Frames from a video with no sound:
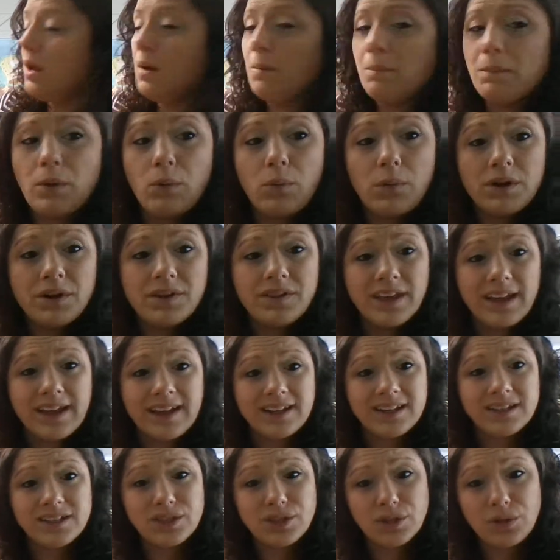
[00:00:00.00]
But what are they
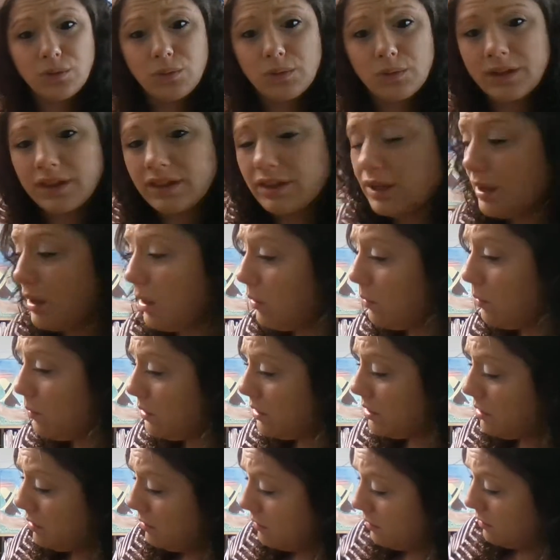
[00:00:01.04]
going to do with the
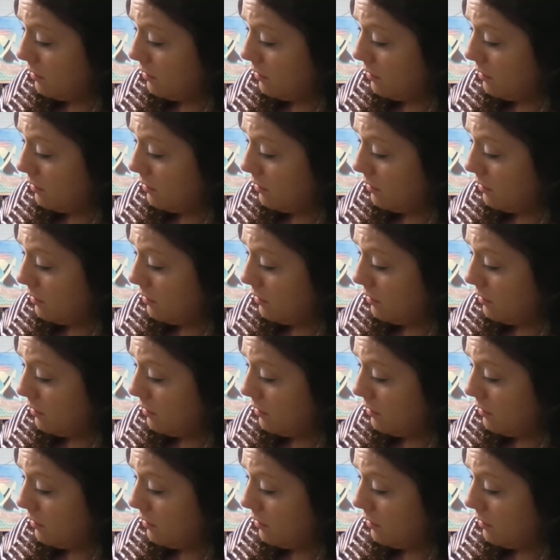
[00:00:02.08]
goat?